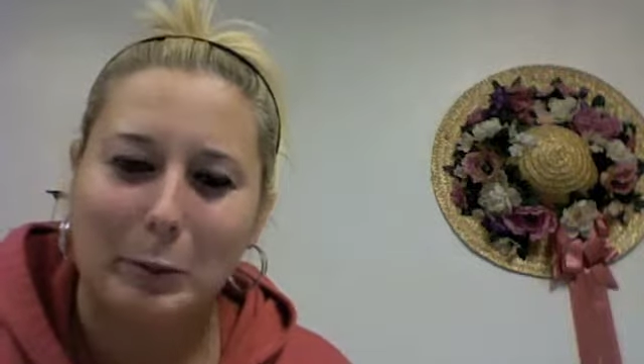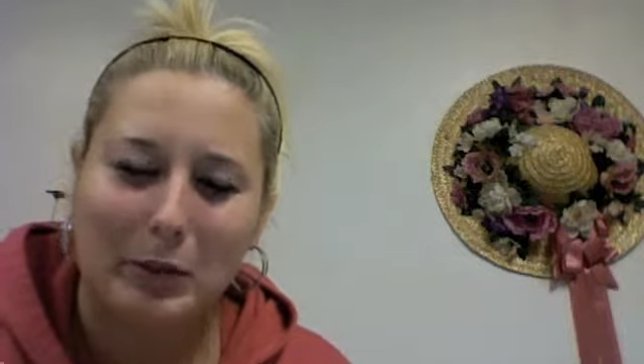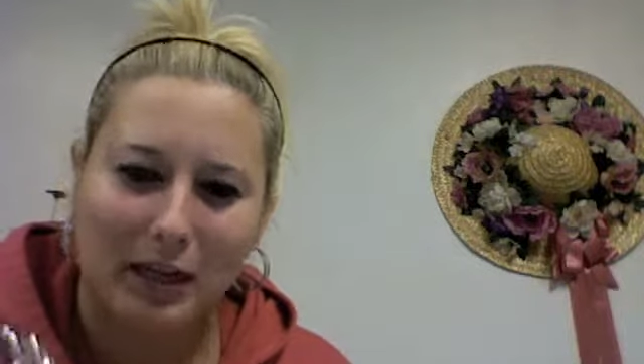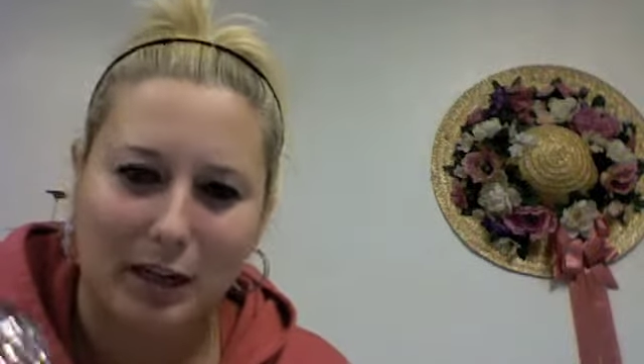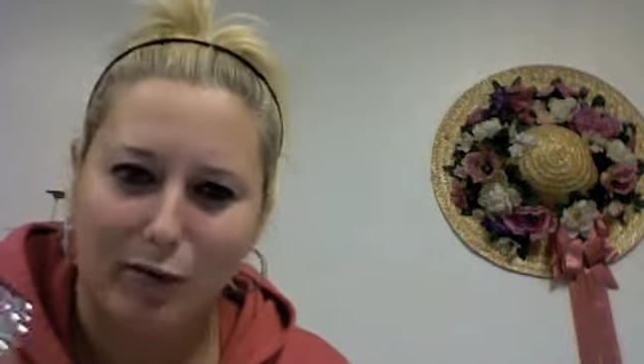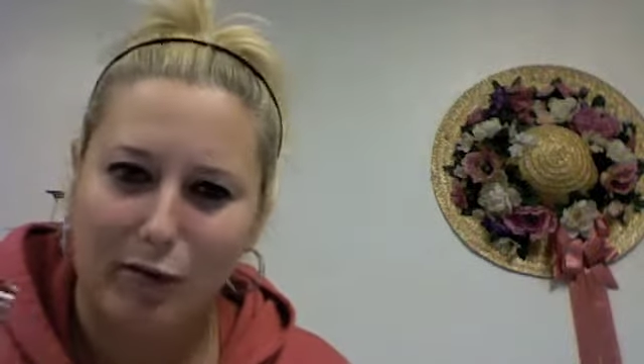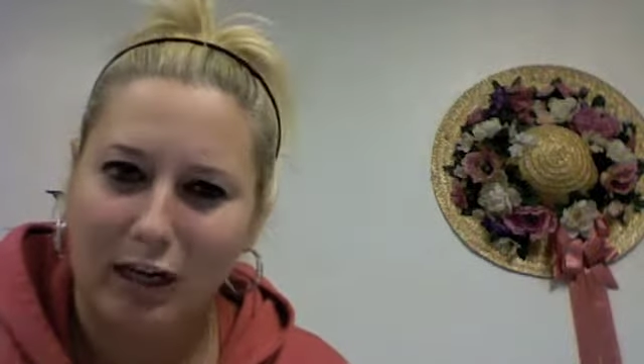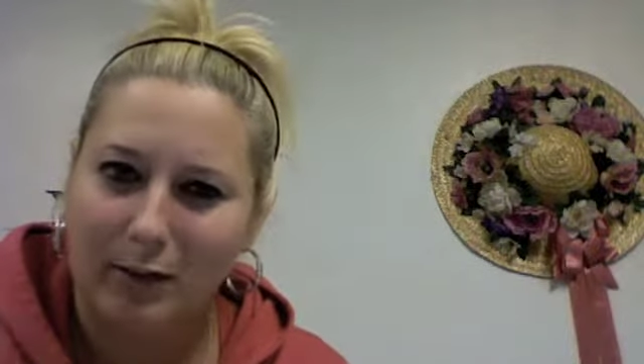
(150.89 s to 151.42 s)
but
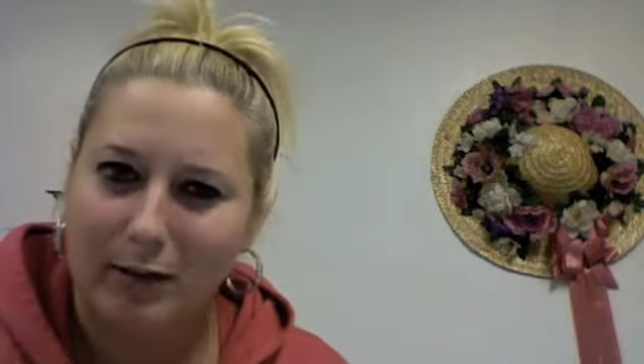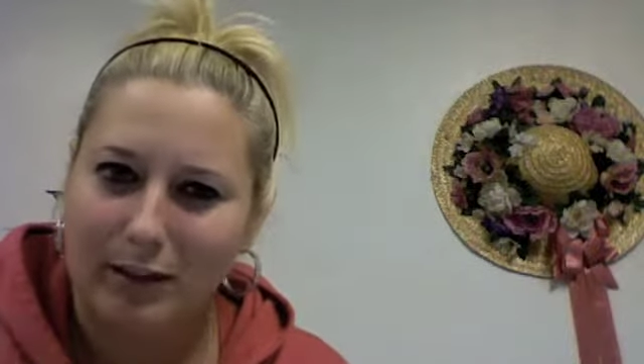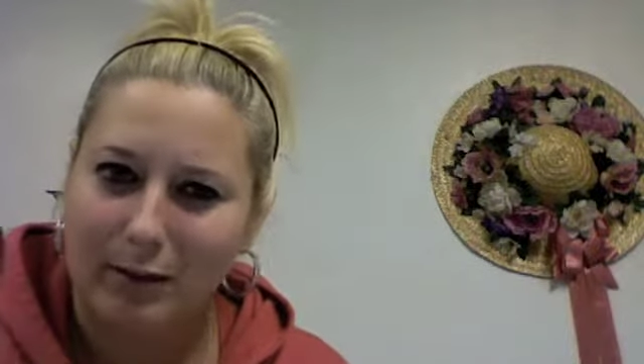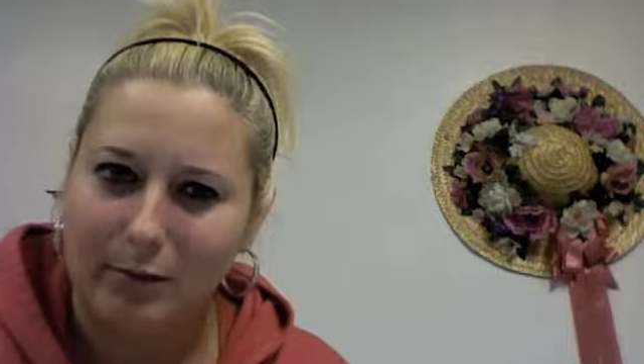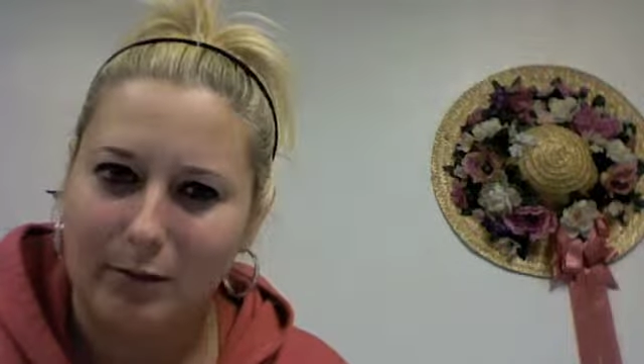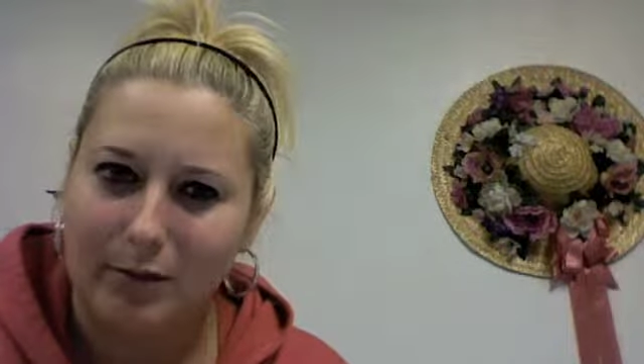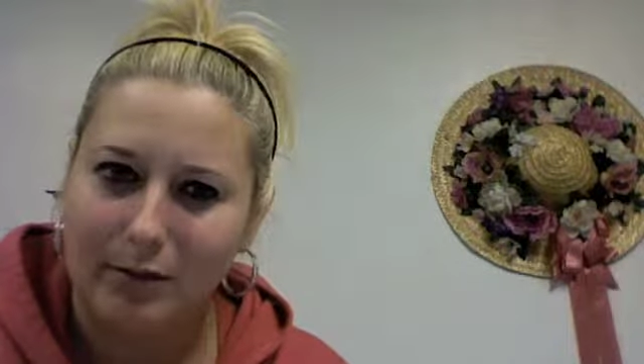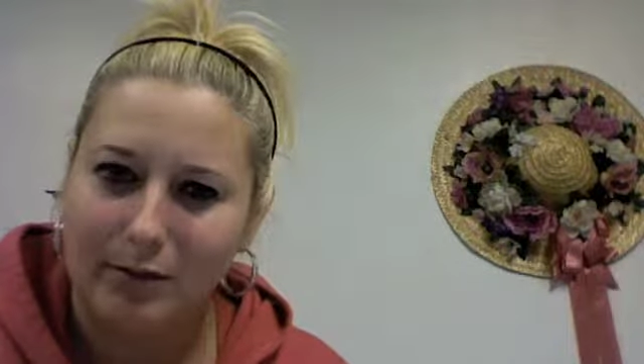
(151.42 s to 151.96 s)
then I forgot about the
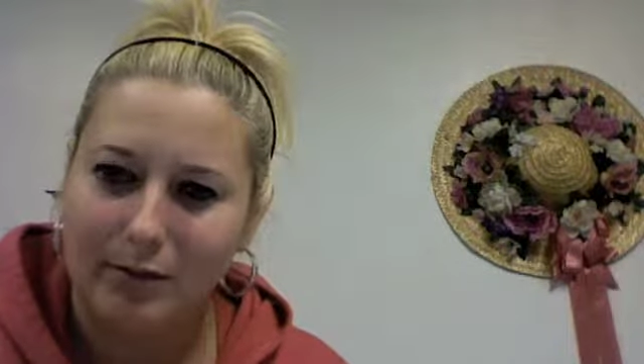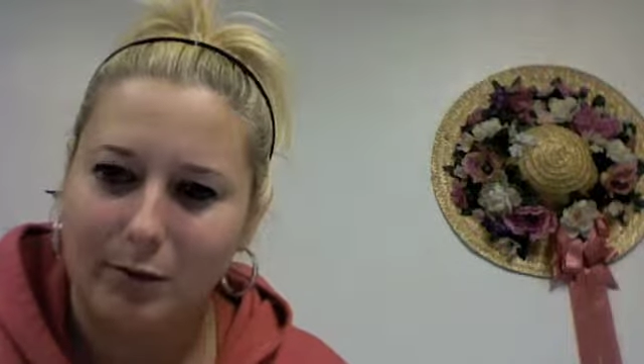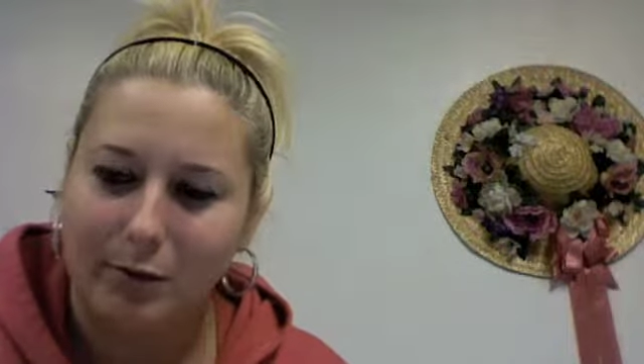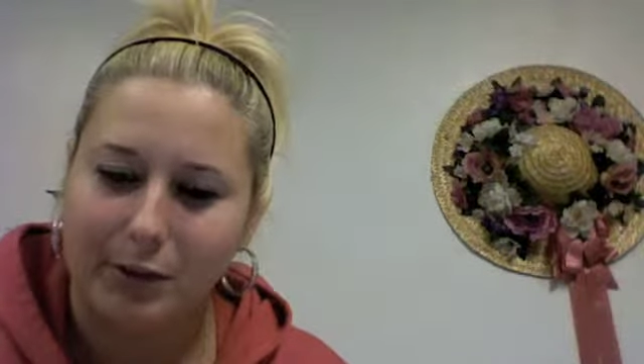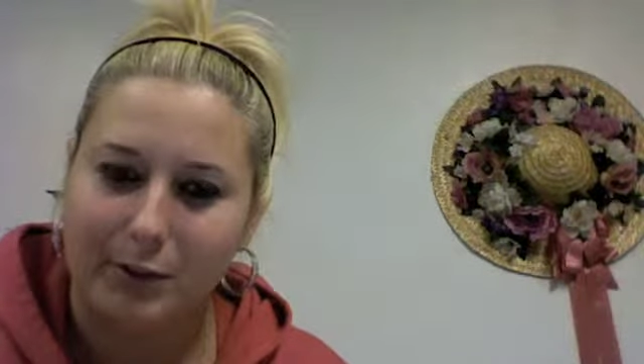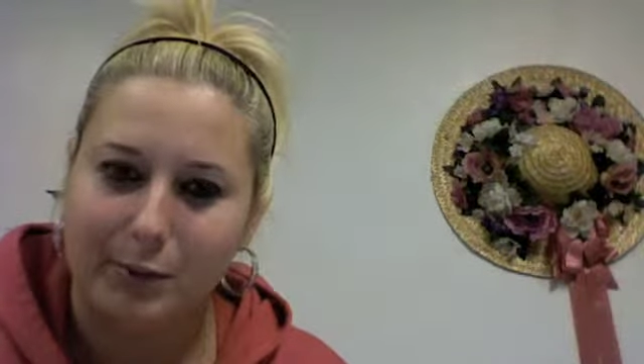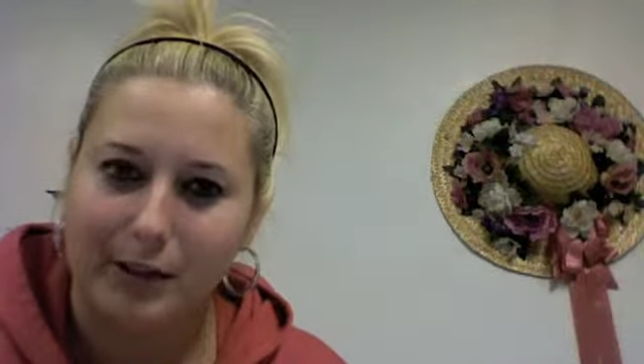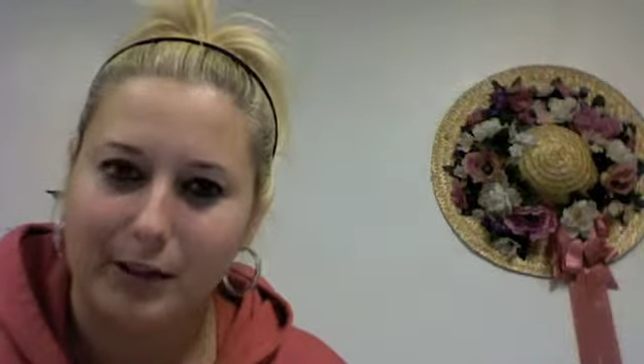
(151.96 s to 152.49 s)
Miss
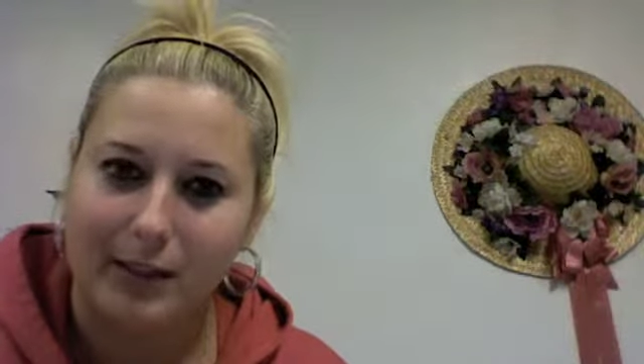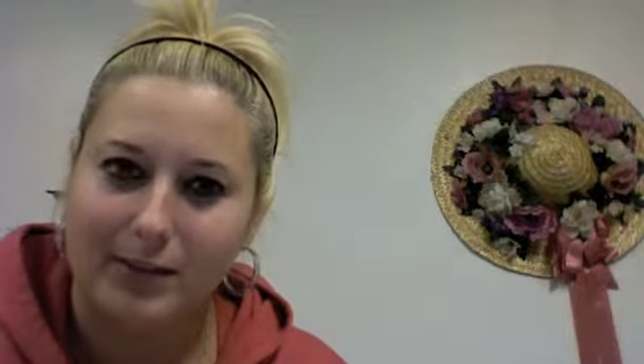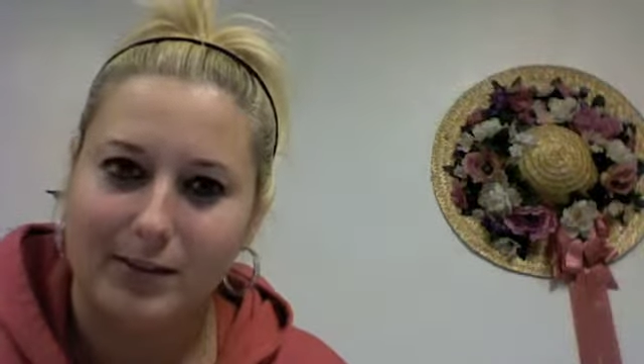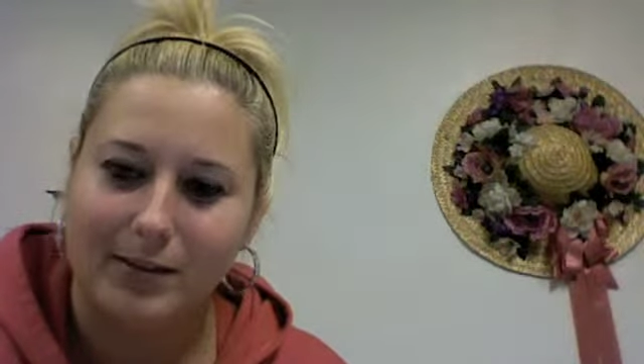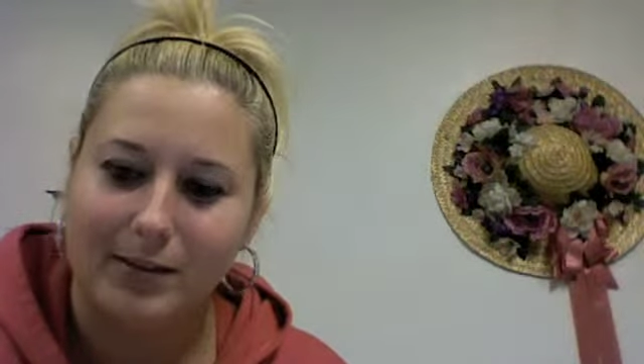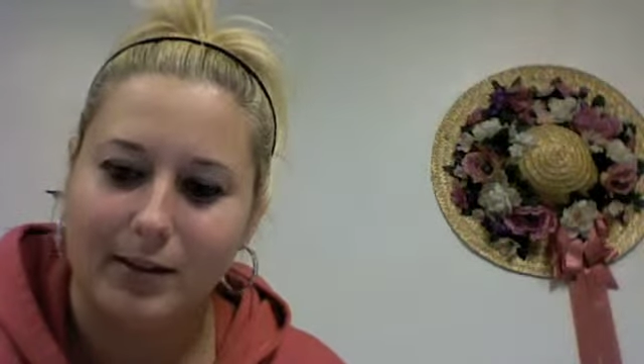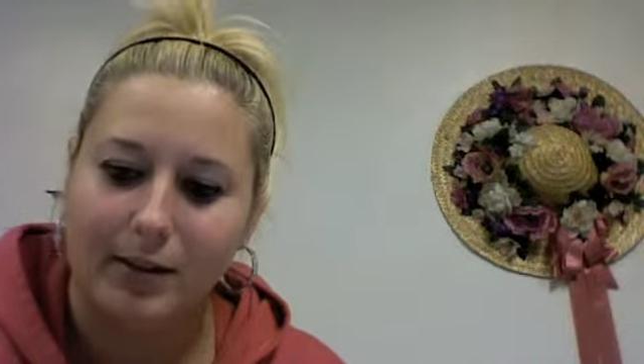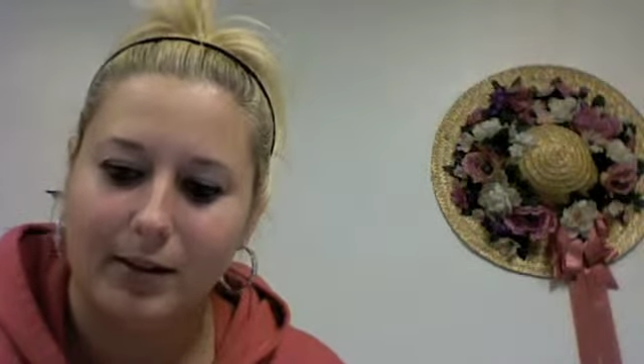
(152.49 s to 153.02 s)
Golden Parnassus